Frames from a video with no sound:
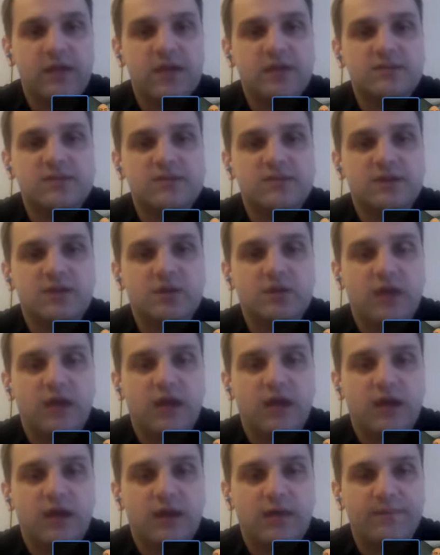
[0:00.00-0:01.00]
So
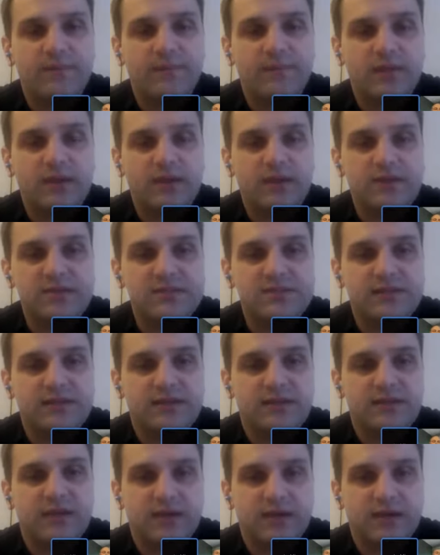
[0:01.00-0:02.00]
here's
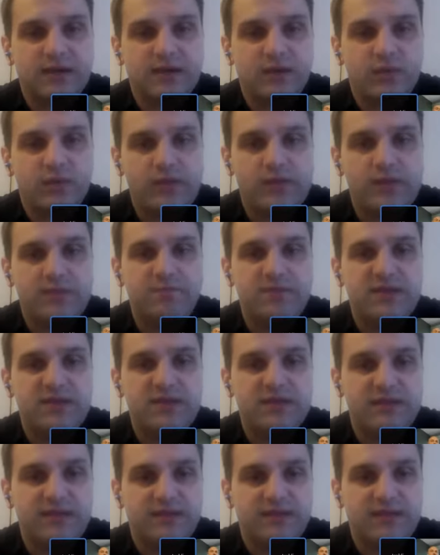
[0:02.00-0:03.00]
the
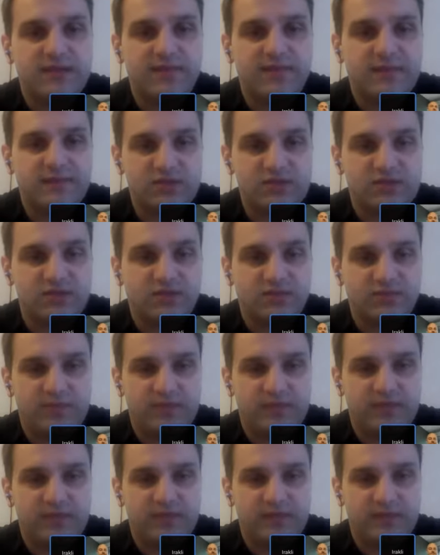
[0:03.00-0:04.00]
Wikipedia definition of
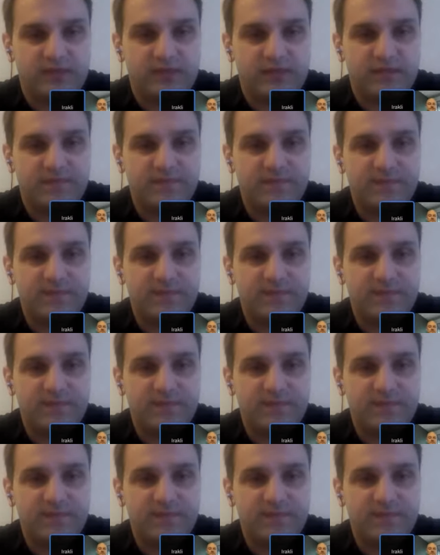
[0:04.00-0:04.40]
big data.